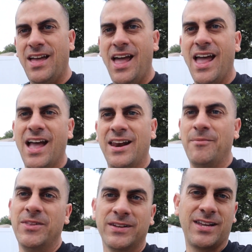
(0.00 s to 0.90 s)
And I
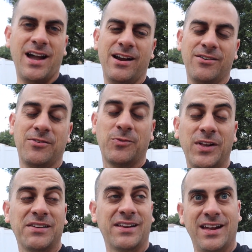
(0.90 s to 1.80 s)
mean the tire, hopefully
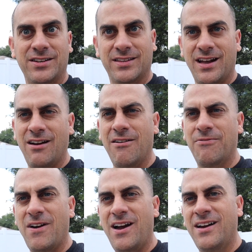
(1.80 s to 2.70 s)
it doesn't catch the tire on
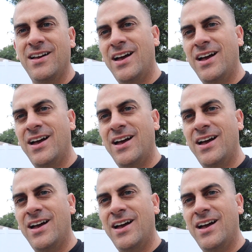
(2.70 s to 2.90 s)
fire.